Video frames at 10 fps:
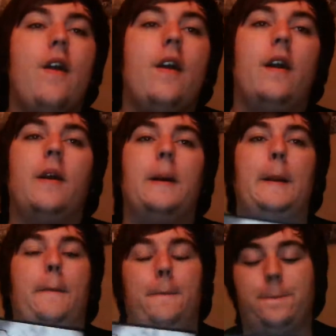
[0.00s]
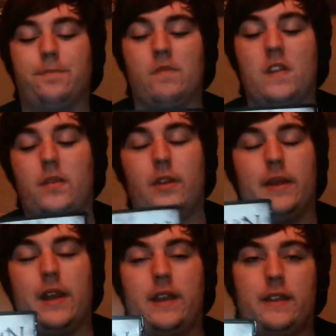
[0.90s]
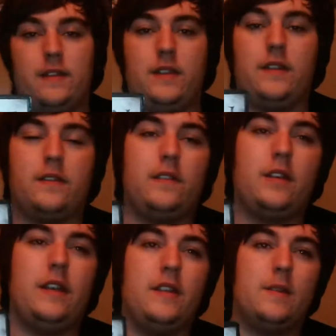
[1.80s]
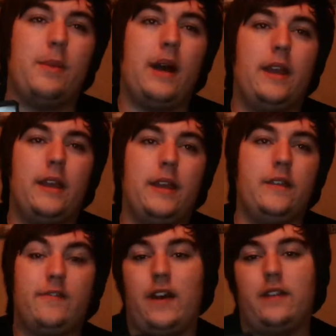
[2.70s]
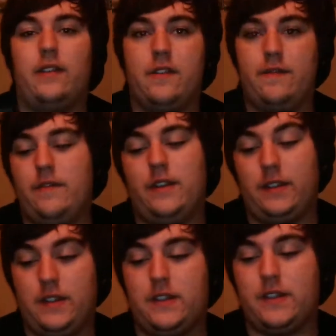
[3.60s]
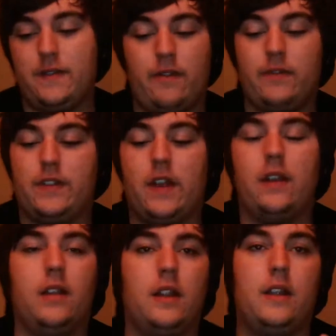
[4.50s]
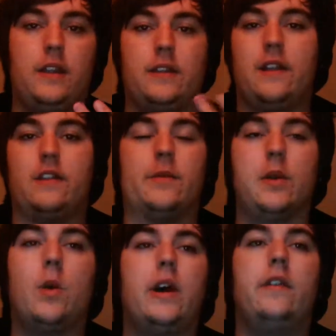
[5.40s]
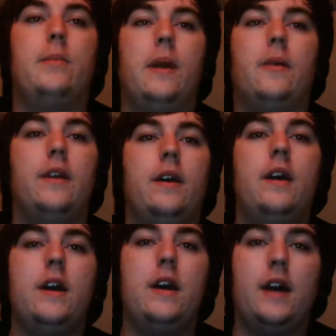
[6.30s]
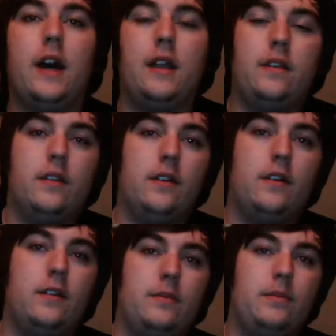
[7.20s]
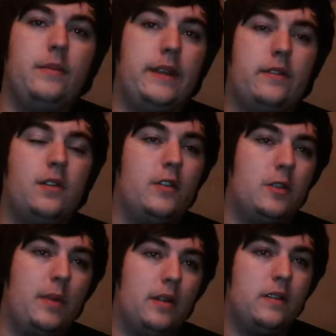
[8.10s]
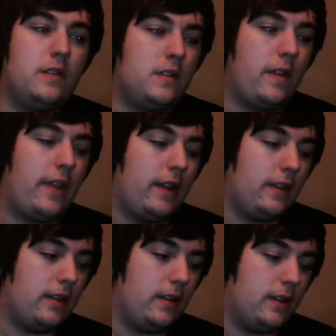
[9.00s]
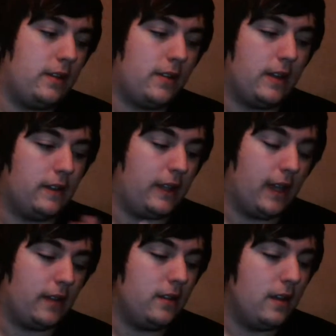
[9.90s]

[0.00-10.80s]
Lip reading: So anyway, yeah, he's looking to buy a van. He sees this van for sale and he decides to inquire about it, and he gets no response, and then he tries again